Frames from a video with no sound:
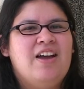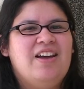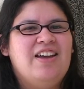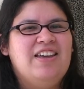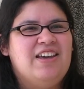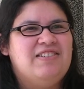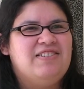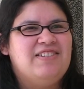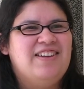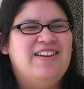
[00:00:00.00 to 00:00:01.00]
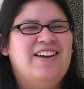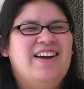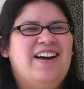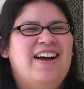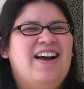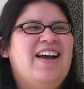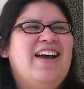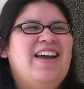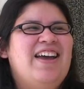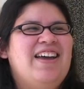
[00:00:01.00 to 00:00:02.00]
Yes.
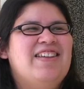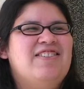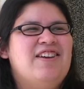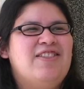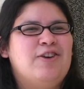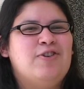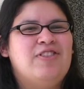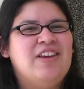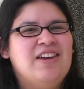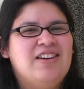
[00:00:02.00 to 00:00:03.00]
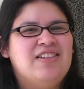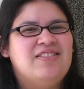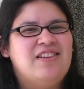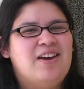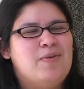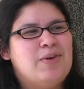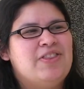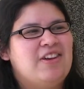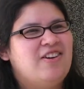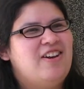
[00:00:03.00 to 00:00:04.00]
And the good thing is that
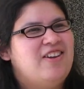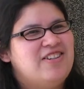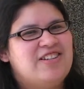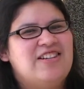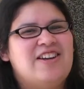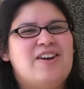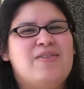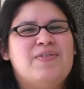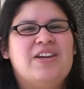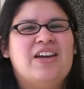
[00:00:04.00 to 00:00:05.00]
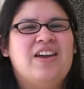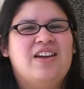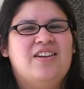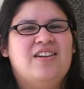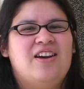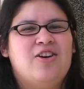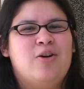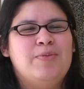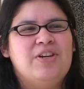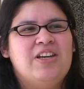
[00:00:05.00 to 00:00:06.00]
with technology now we can
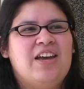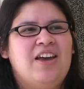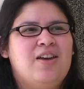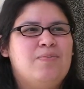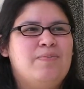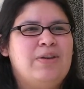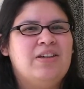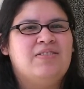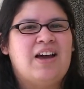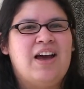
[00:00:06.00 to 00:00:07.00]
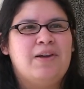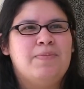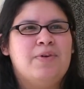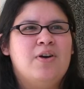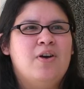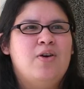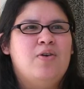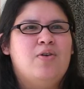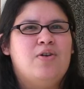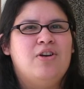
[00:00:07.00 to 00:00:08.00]
communicate via Skype
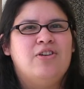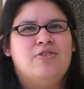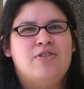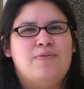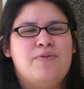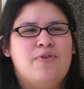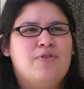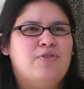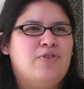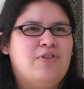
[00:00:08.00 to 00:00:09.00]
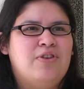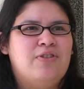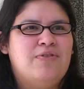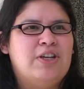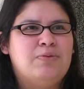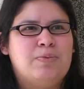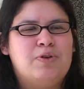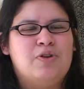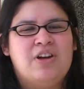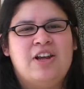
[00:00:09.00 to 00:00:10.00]
or the phone or
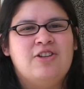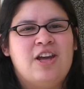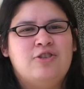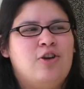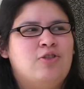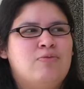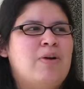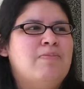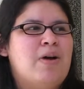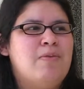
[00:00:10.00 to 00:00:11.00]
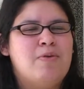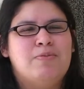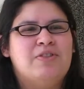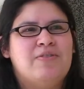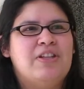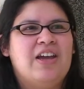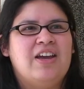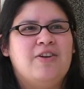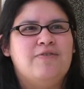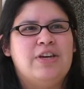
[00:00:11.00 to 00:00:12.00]
Facebook. And I talk to my mom almost every
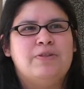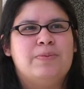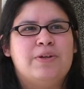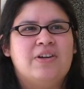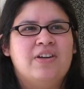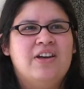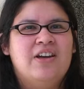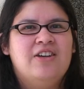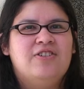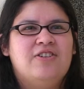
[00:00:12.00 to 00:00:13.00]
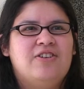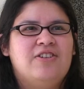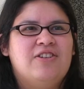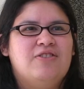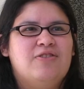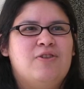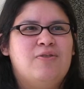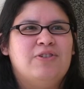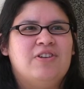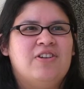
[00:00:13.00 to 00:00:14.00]
day on Facebook, so that's
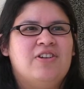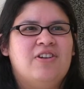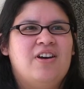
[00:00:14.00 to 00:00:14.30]
always good.